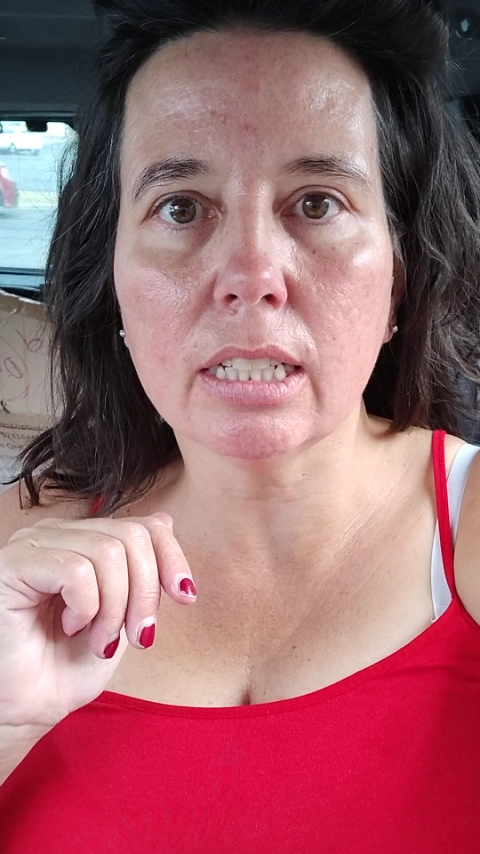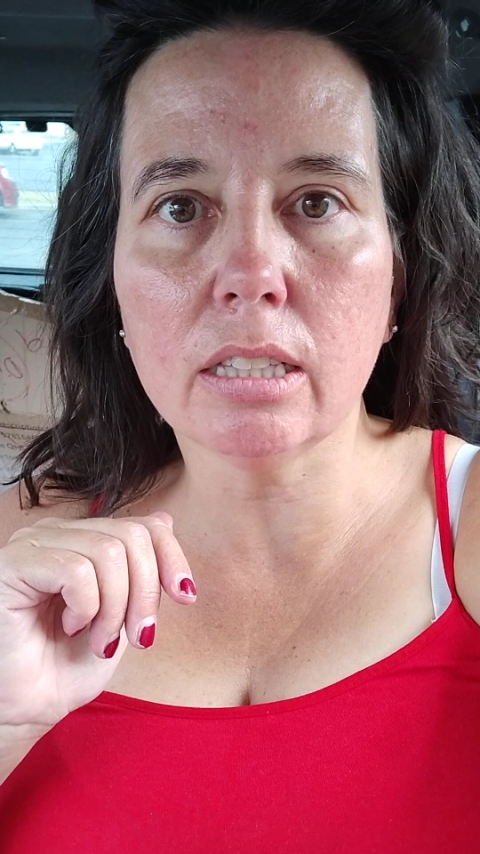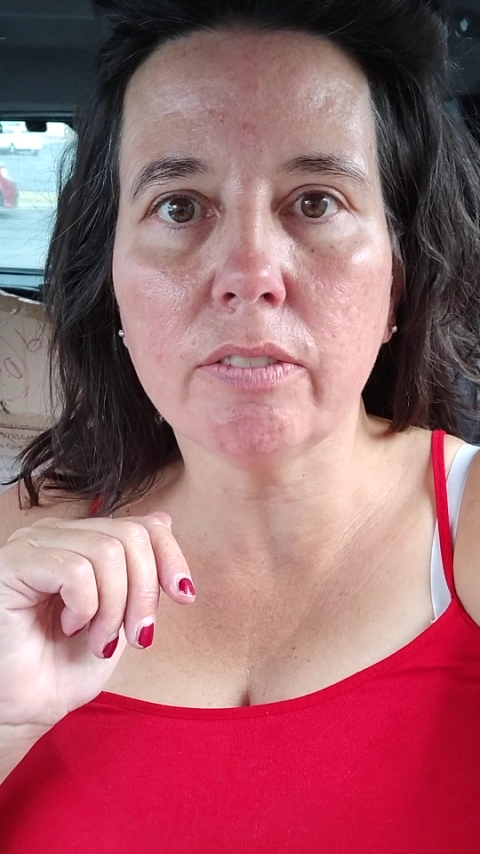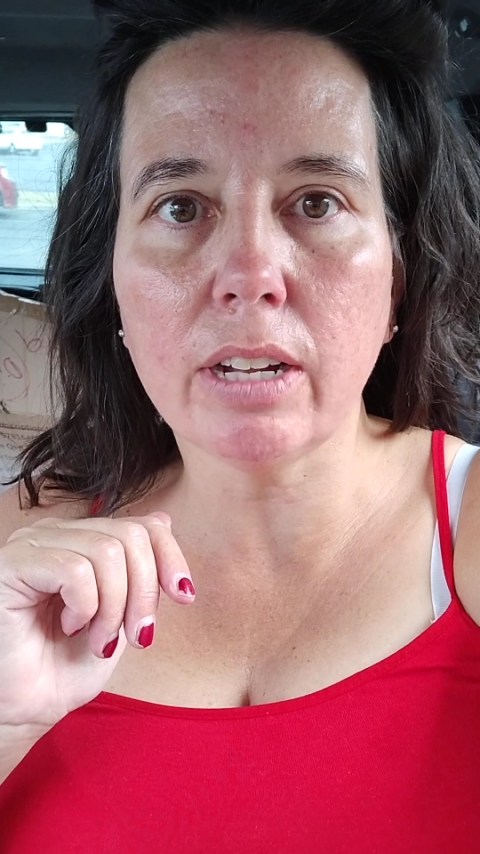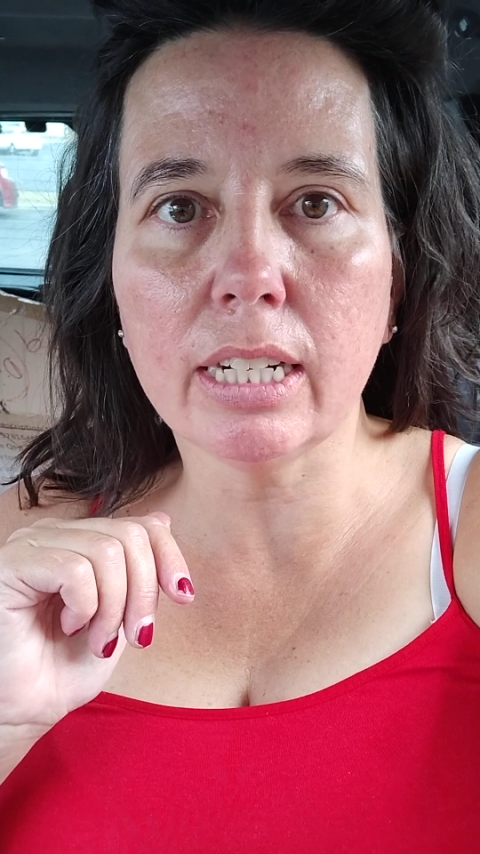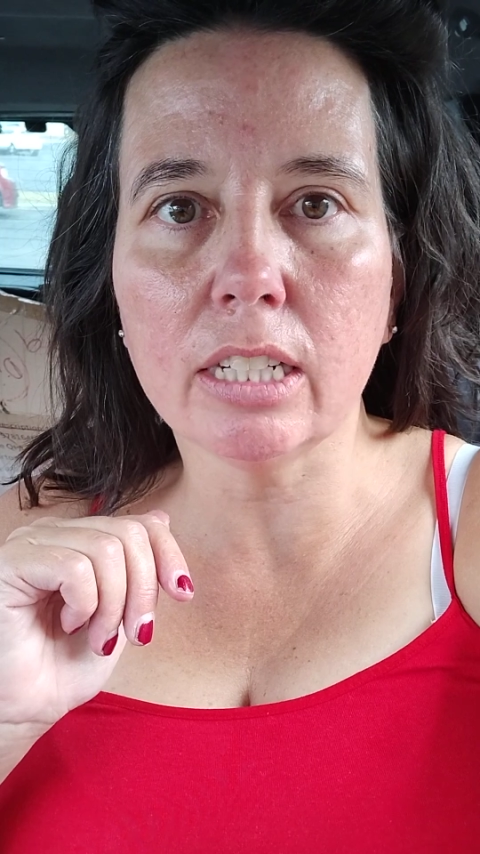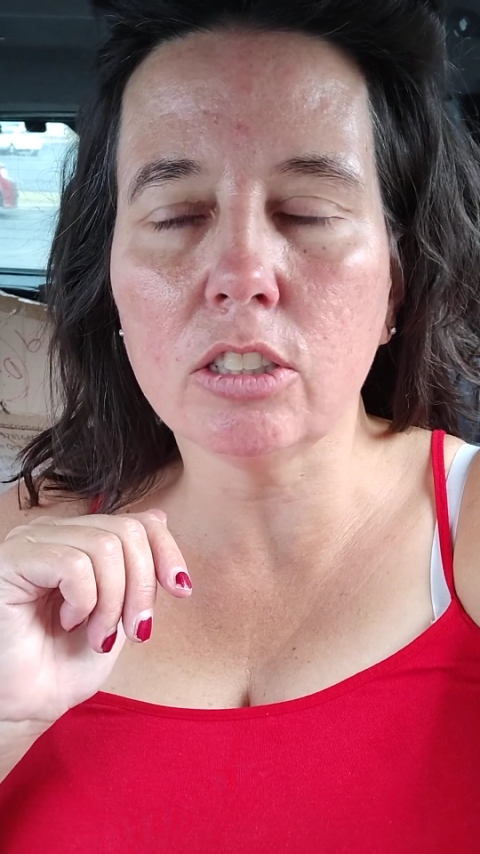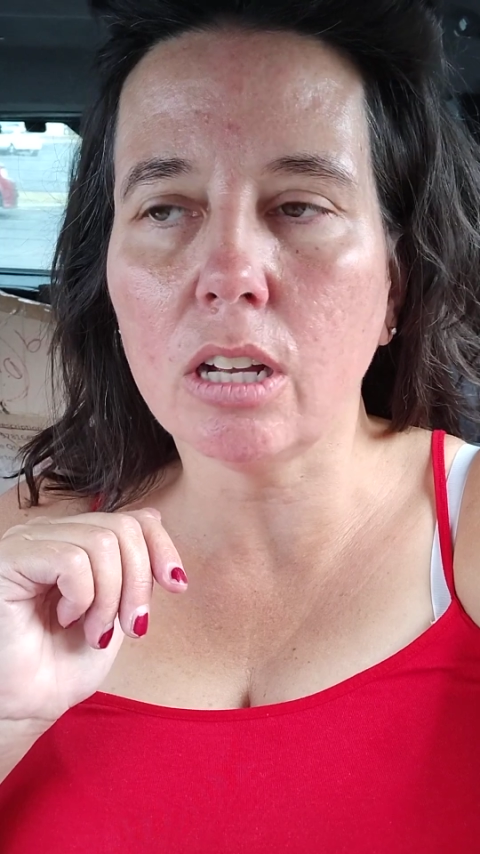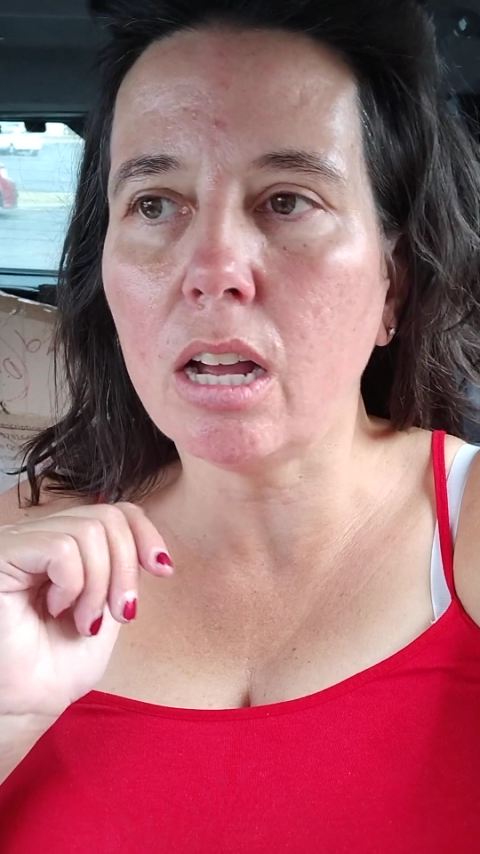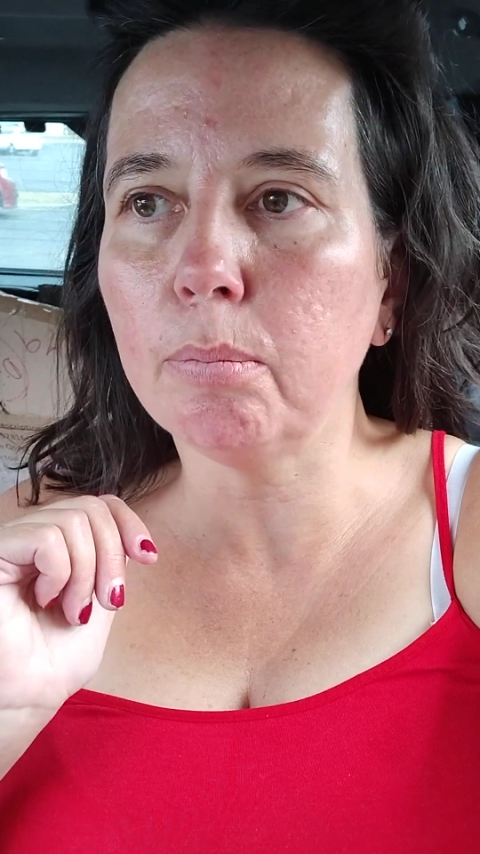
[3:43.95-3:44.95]
get the
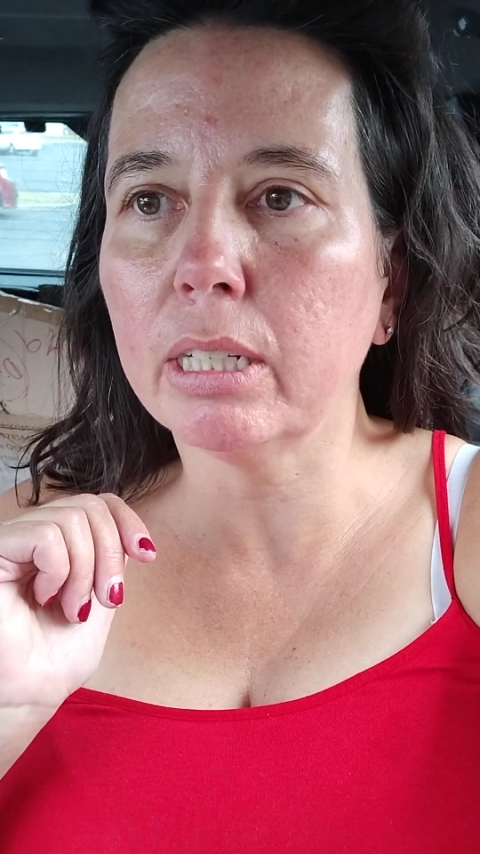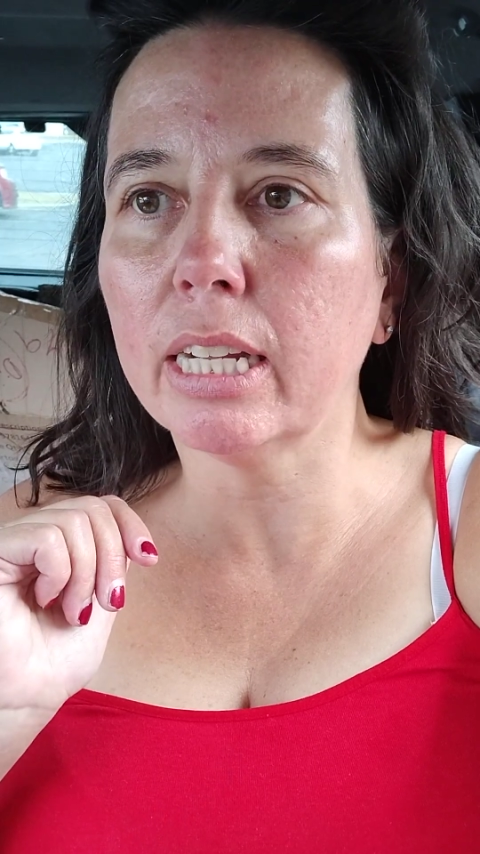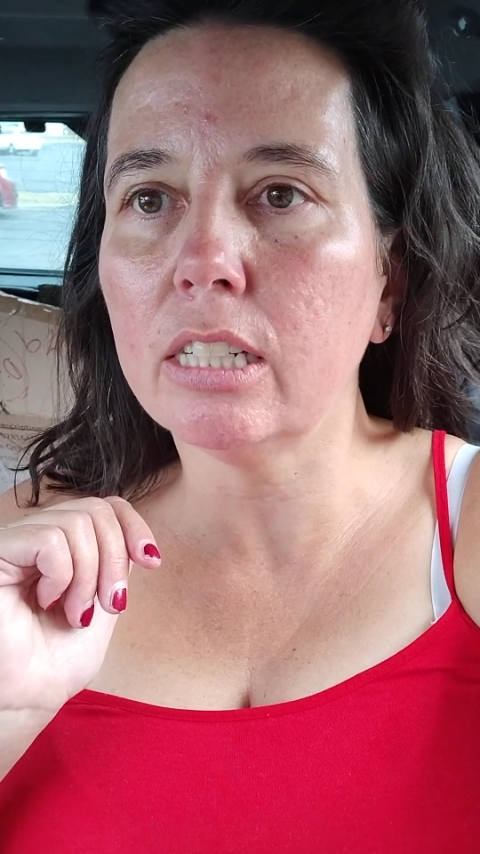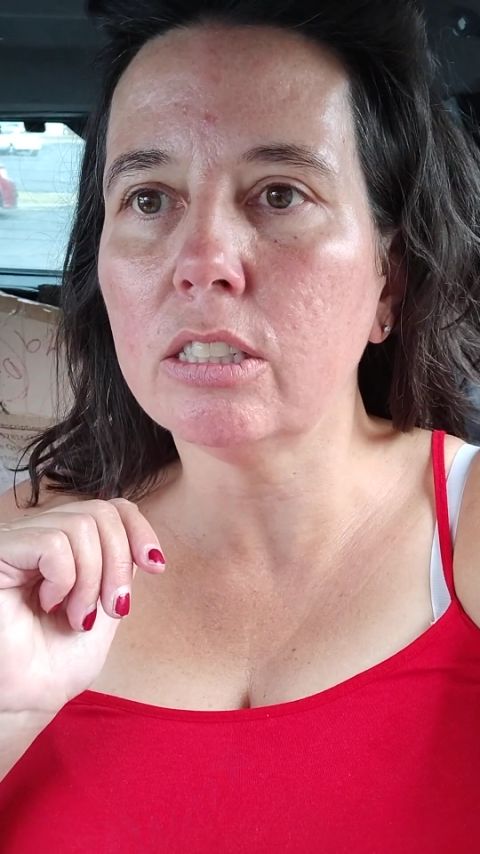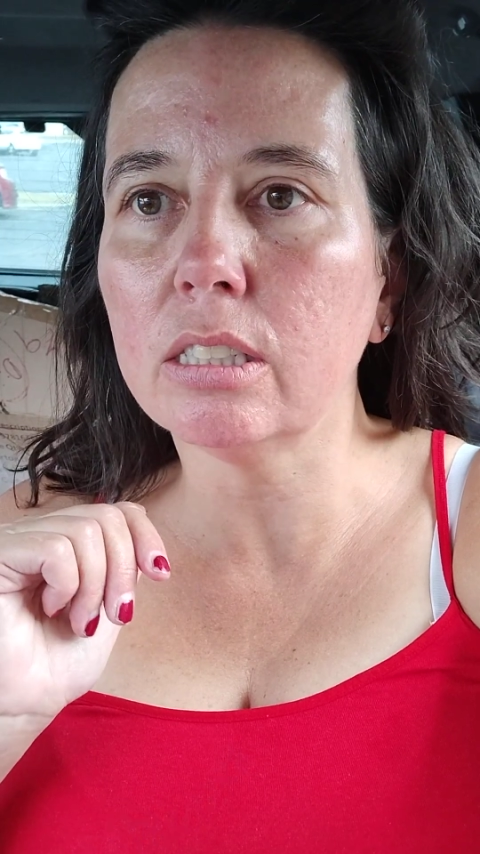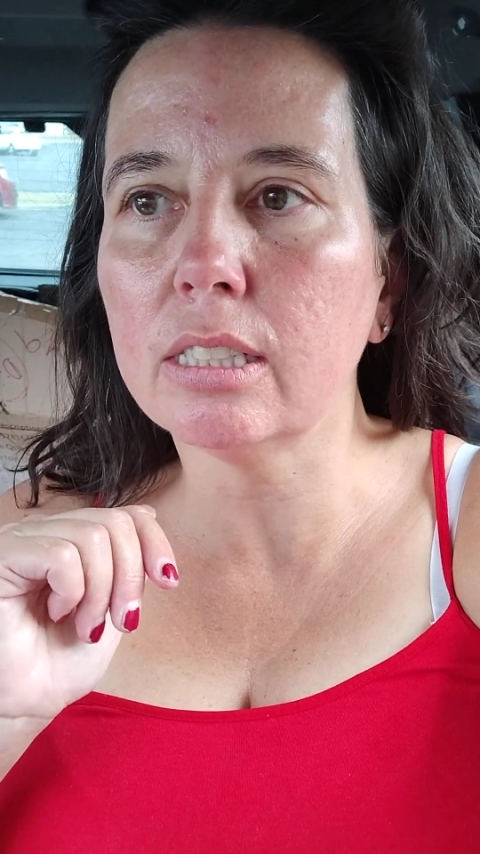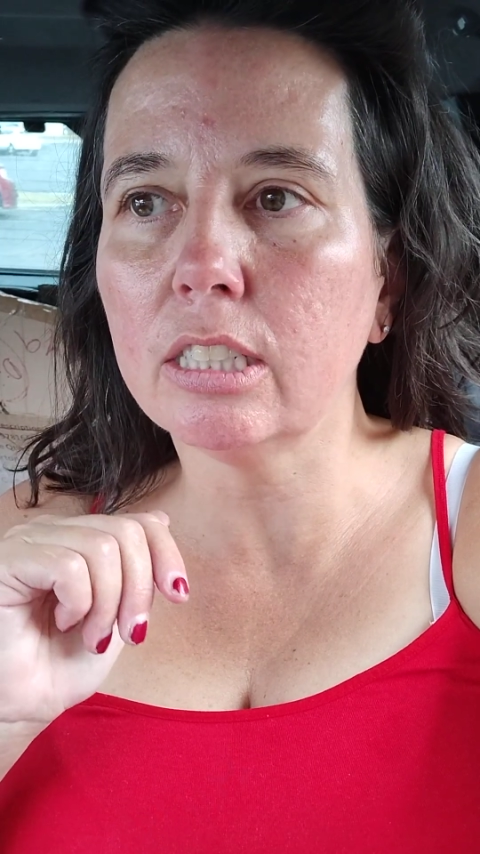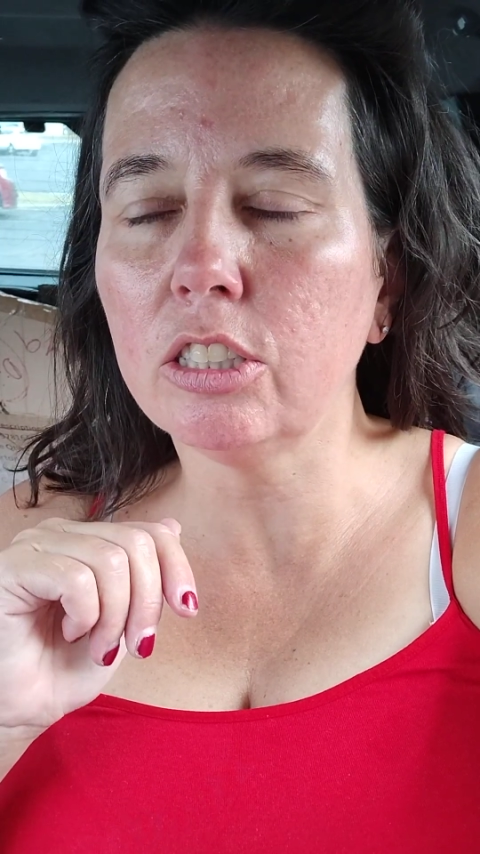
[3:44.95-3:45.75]
financial obligations